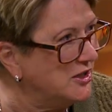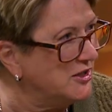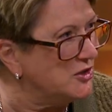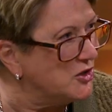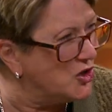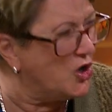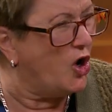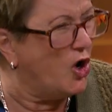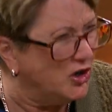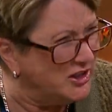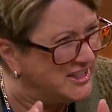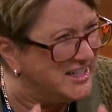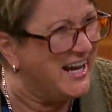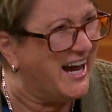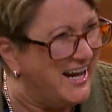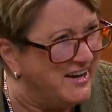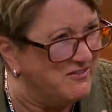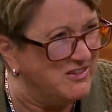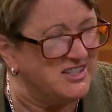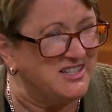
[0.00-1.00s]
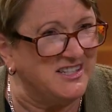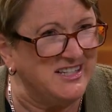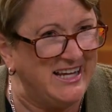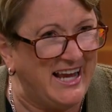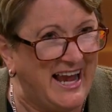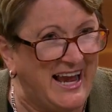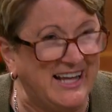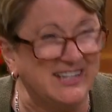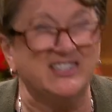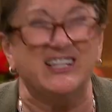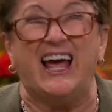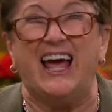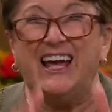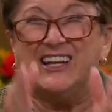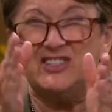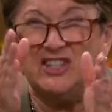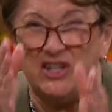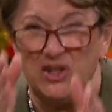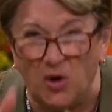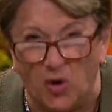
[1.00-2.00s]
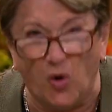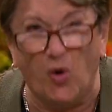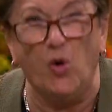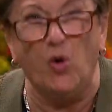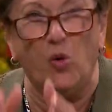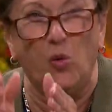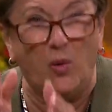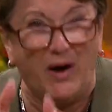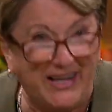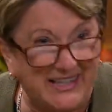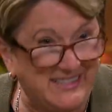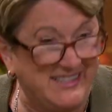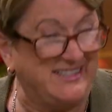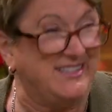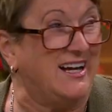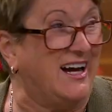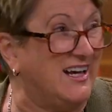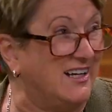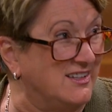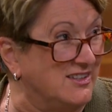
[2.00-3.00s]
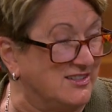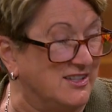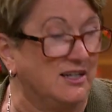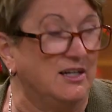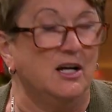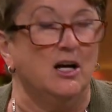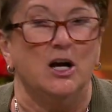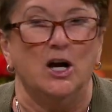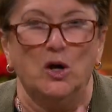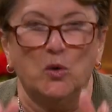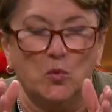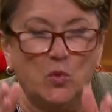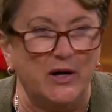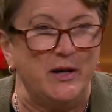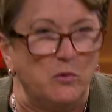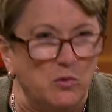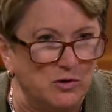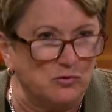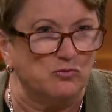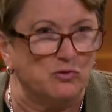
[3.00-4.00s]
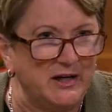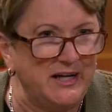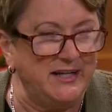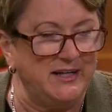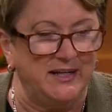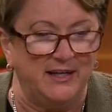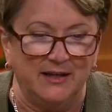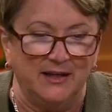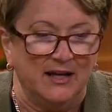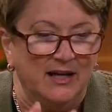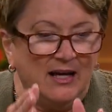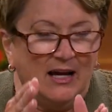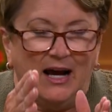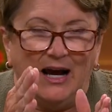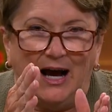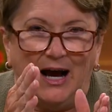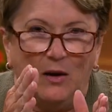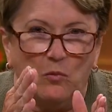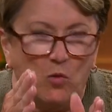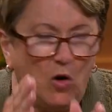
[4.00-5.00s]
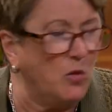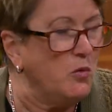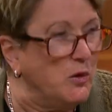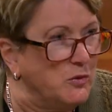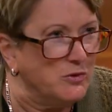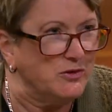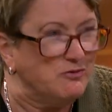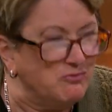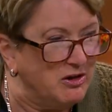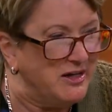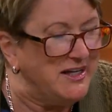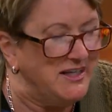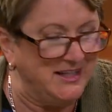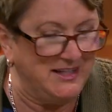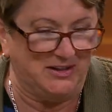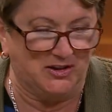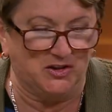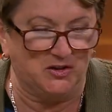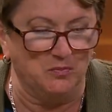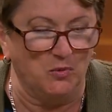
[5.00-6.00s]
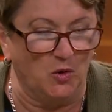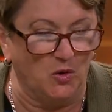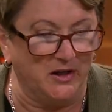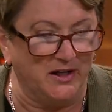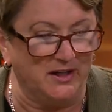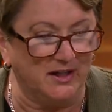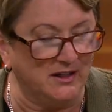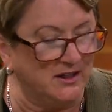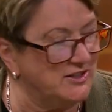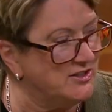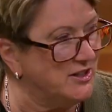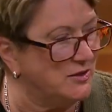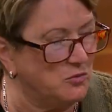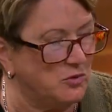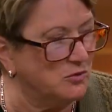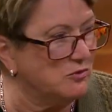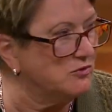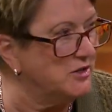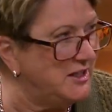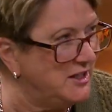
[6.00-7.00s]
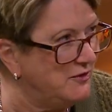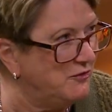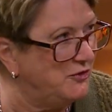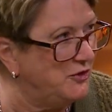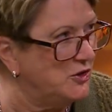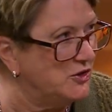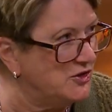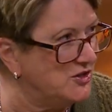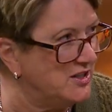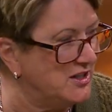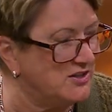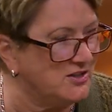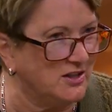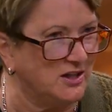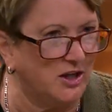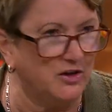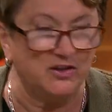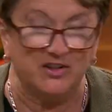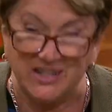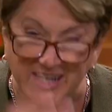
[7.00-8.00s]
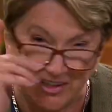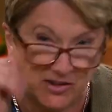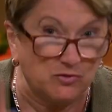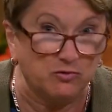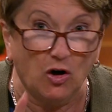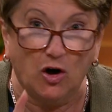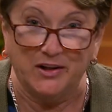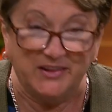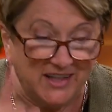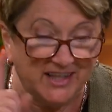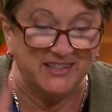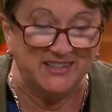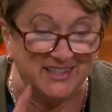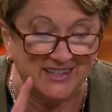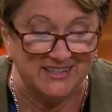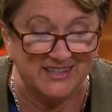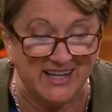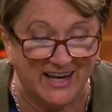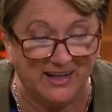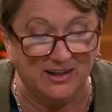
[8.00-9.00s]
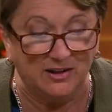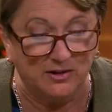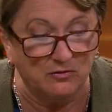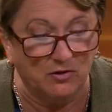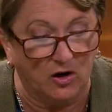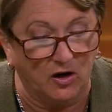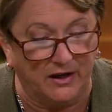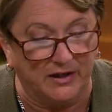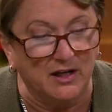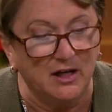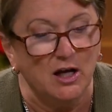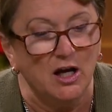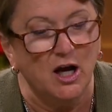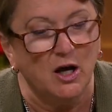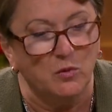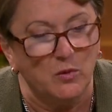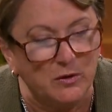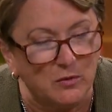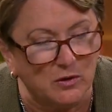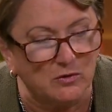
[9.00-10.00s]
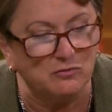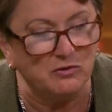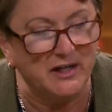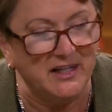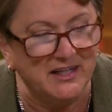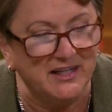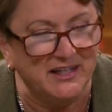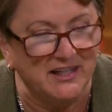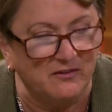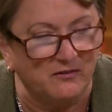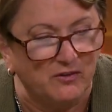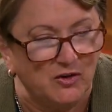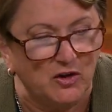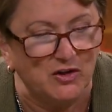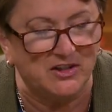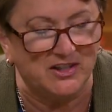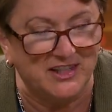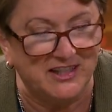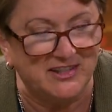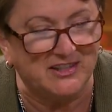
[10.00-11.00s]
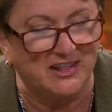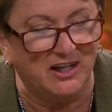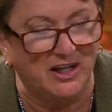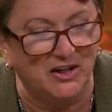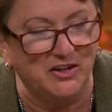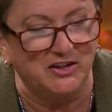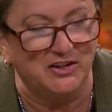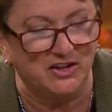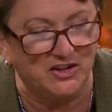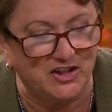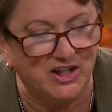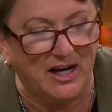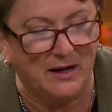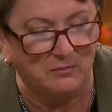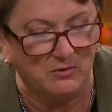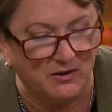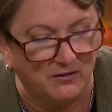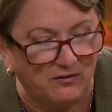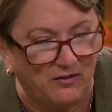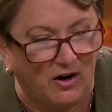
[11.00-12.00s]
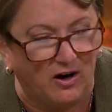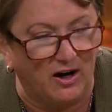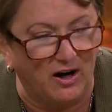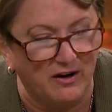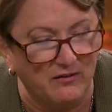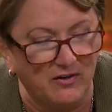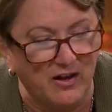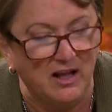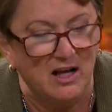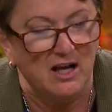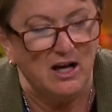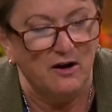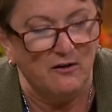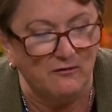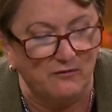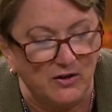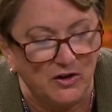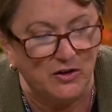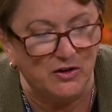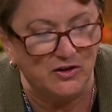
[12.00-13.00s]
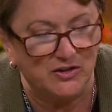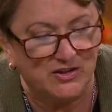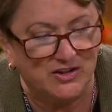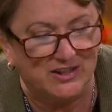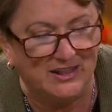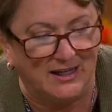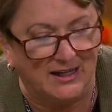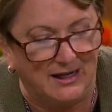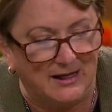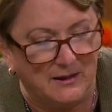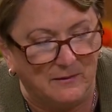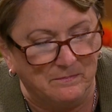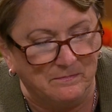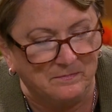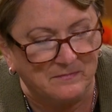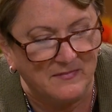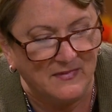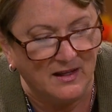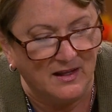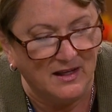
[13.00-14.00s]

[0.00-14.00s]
it. God gave us the answer as He always does. We were reading, uh, what were we reading this morning? And He said, We were reading First Thessalonians. That's right. That's exactly right. We were reading in First Thessalonians chapter 5, verse um,